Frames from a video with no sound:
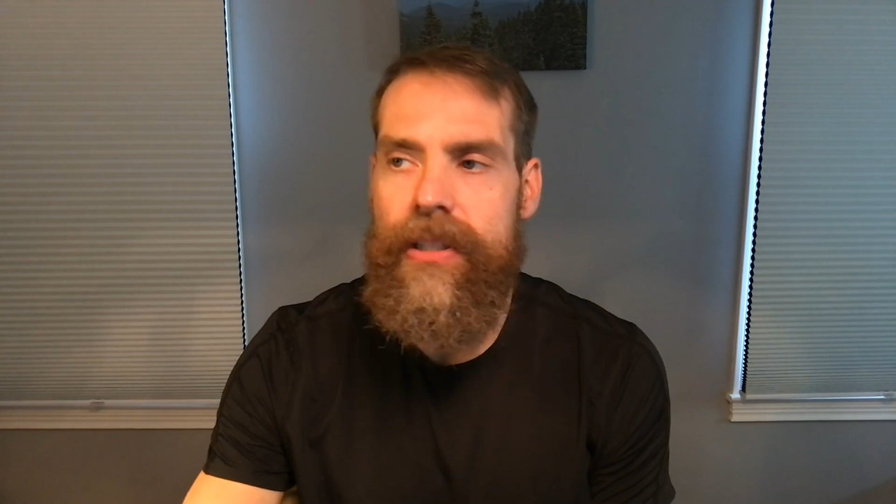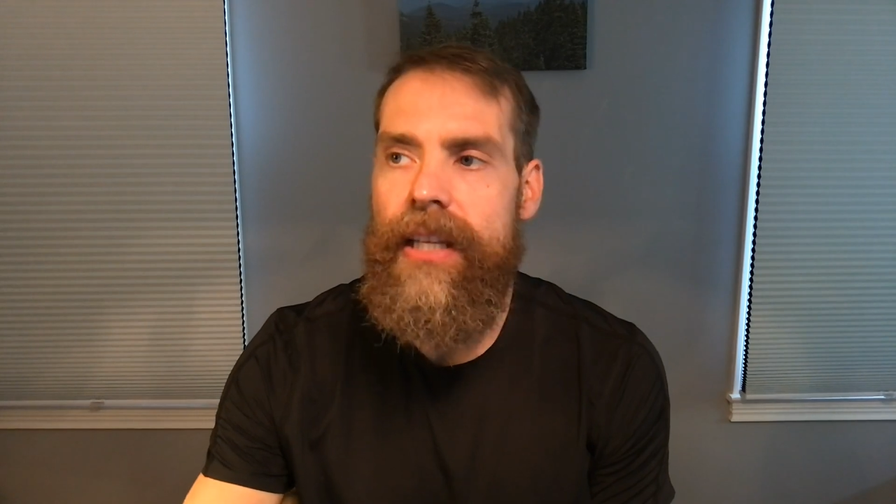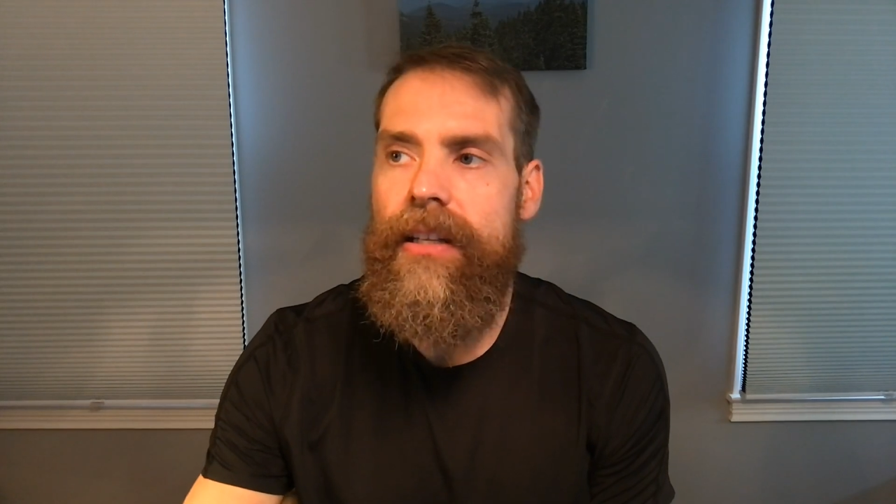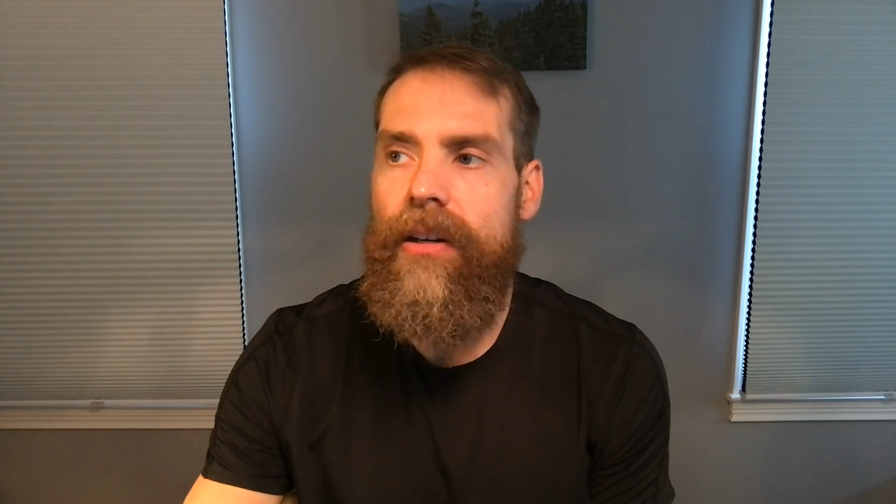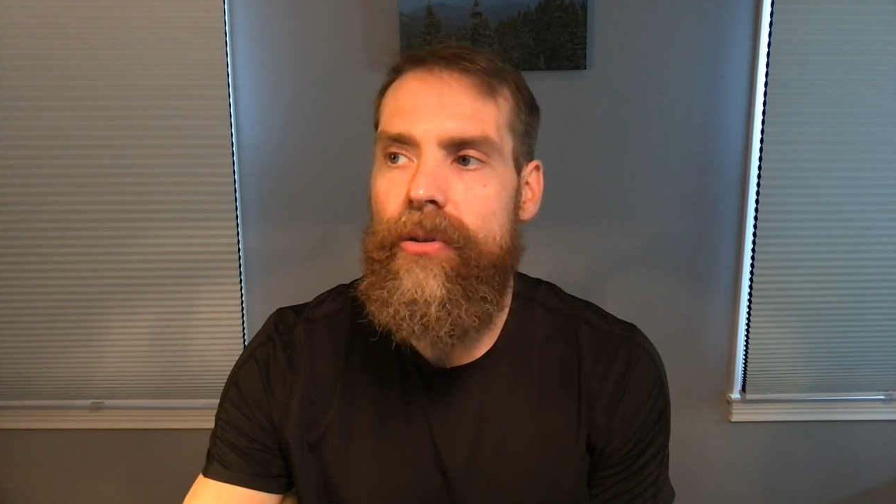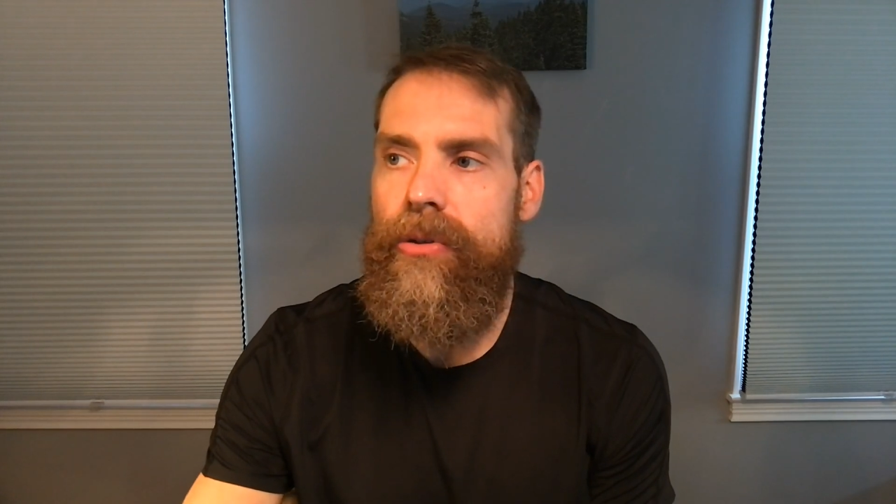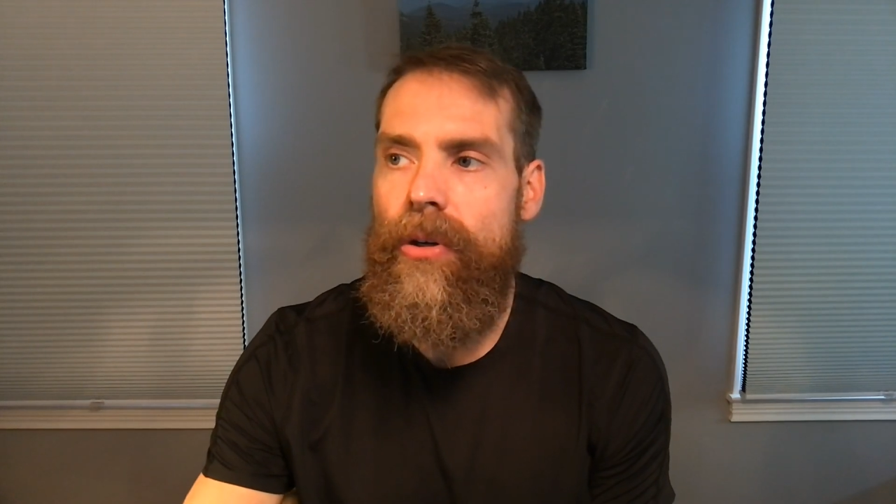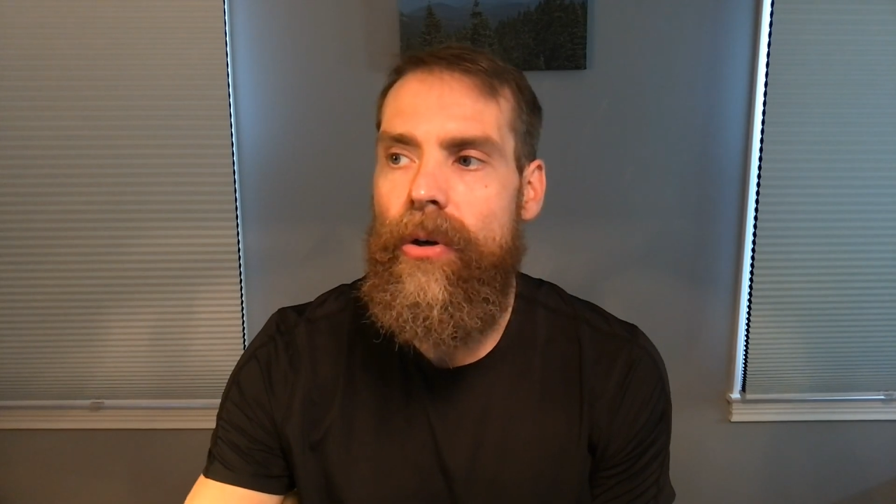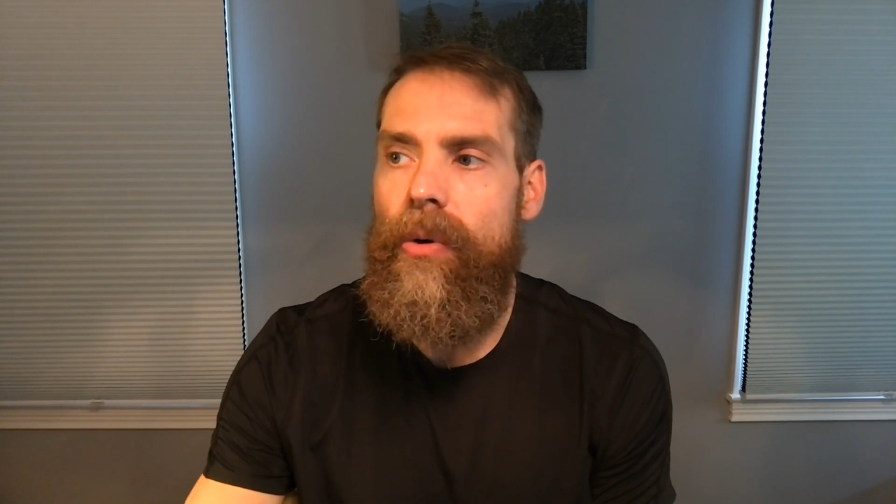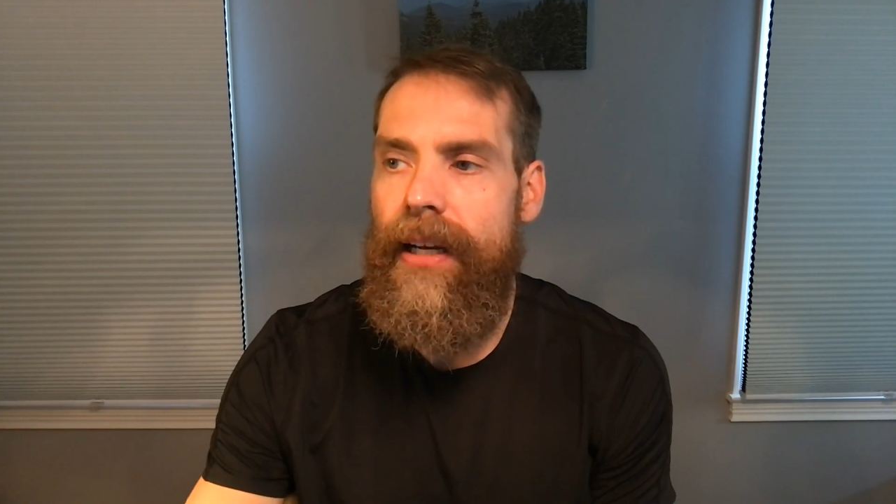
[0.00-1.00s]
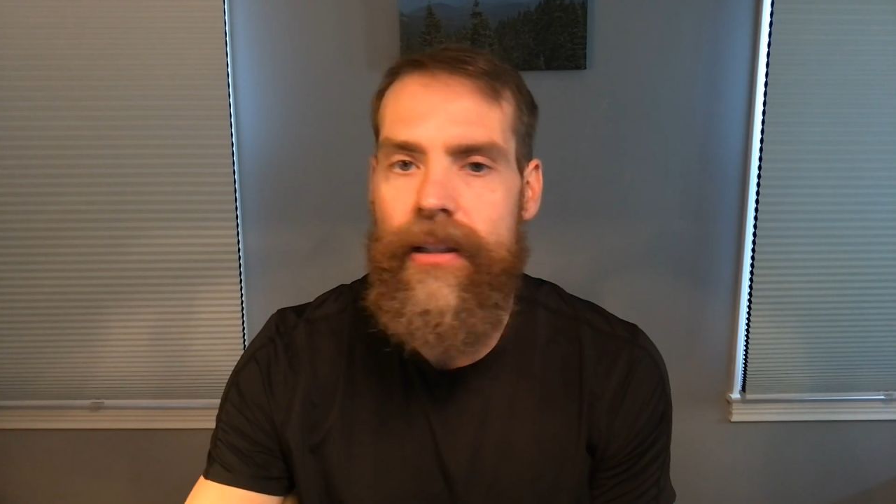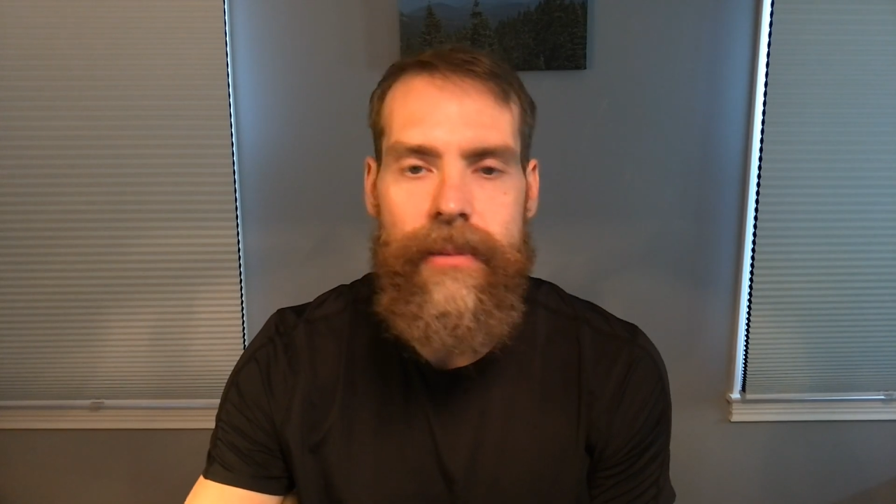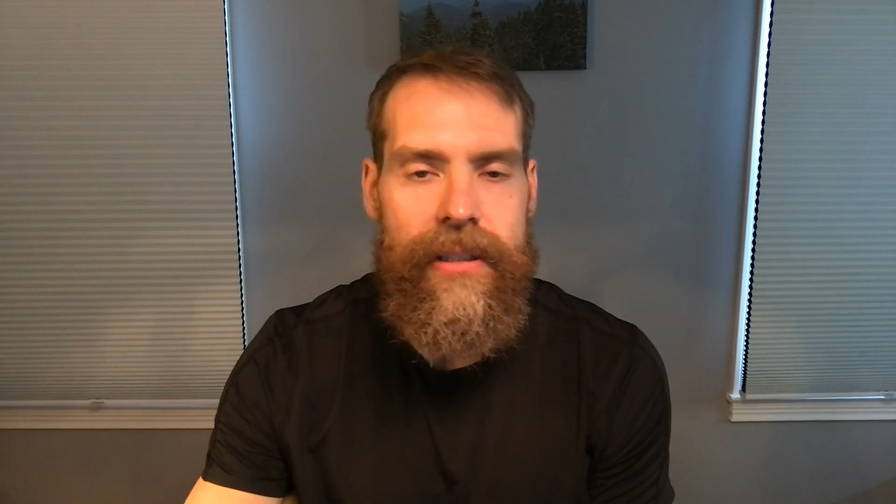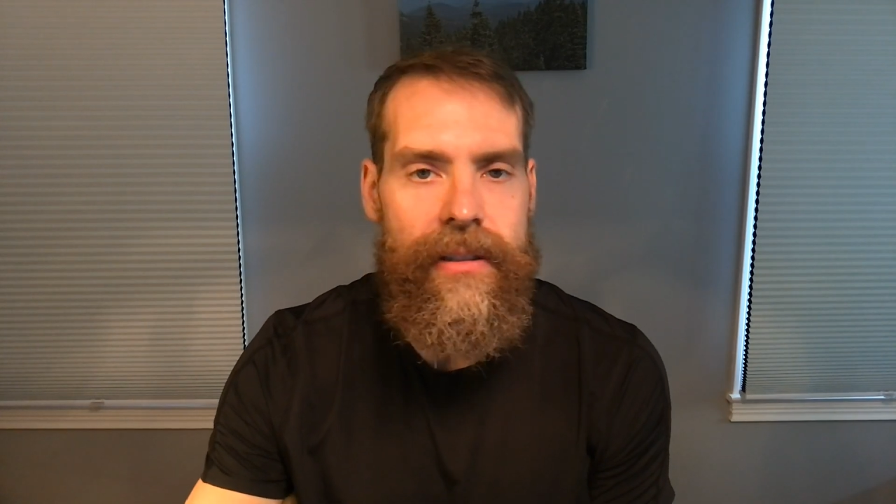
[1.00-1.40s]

And then also Element